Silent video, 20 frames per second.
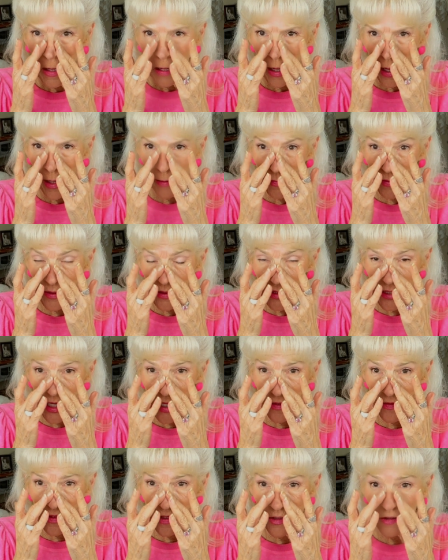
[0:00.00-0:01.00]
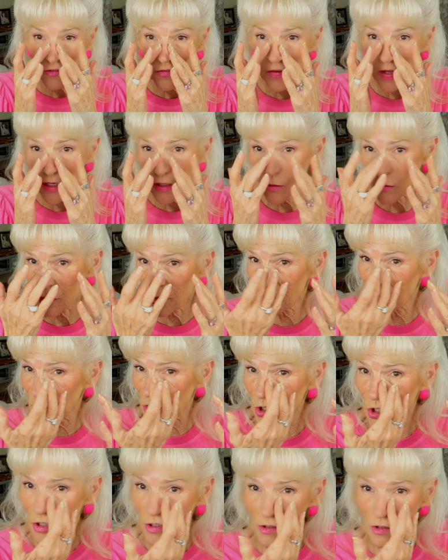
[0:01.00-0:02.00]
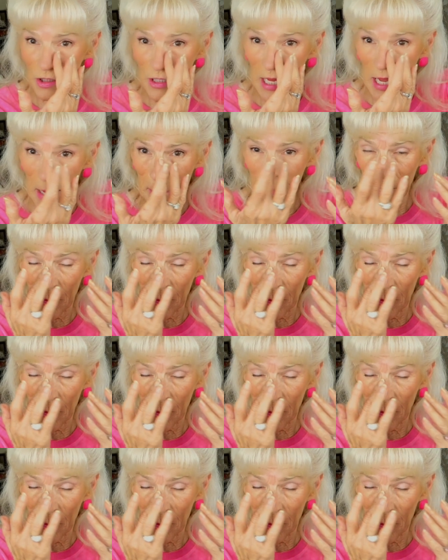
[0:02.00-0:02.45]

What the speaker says: I'm going to take these fingers and just tap